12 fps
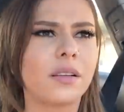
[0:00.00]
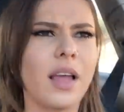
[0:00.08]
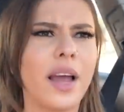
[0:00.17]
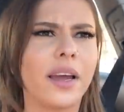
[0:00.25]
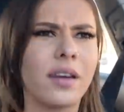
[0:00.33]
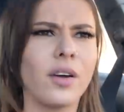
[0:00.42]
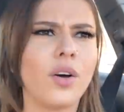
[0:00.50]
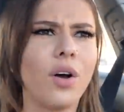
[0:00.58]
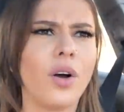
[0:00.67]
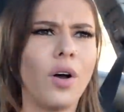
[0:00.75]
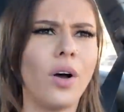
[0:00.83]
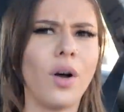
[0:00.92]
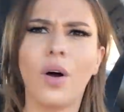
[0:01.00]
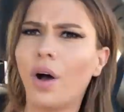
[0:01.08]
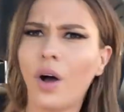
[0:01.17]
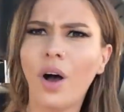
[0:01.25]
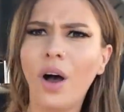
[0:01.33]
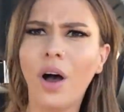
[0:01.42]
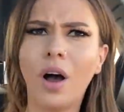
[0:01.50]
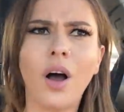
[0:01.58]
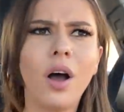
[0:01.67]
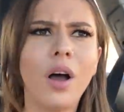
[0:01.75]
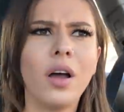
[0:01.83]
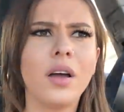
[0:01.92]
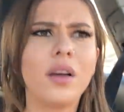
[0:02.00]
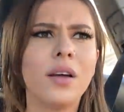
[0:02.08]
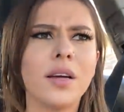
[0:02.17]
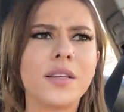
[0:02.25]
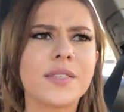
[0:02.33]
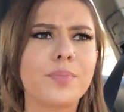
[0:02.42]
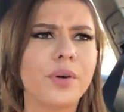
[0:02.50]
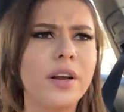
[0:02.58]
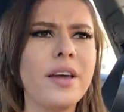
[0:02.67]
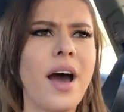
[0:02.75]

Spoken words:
like, huh, it's pretty